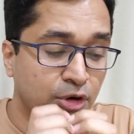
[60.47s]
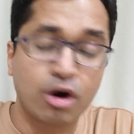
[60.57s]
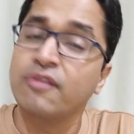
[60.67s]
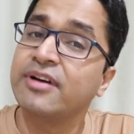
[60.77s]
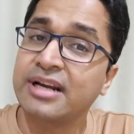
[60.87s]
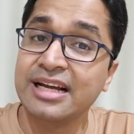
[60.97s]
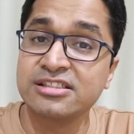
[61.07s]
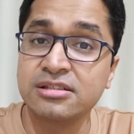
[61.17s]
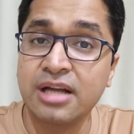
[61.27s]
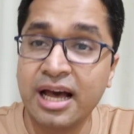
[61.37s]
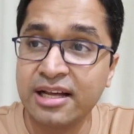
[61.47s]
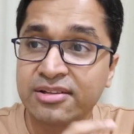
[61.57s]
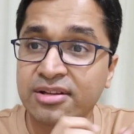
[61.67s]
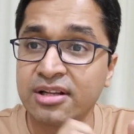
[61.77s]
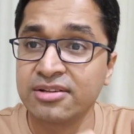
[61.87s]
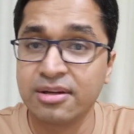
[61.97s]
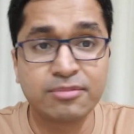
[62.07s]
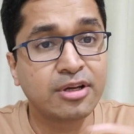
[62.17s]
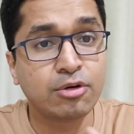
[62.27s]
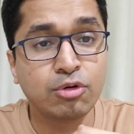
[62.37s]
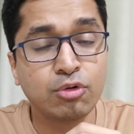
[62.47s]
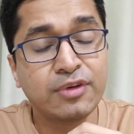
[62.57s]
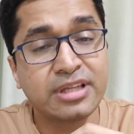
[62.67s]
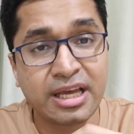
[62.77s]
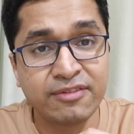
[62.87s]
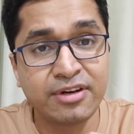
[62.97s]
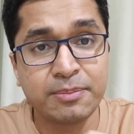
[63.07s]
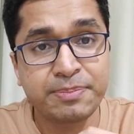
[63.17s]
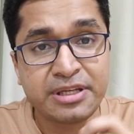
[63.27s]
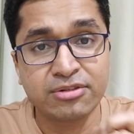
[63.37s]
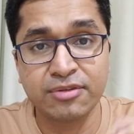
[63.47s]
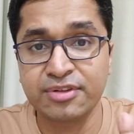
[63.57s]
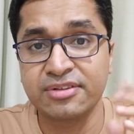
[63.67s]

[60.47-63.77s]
law of attraction has something to do with every piece of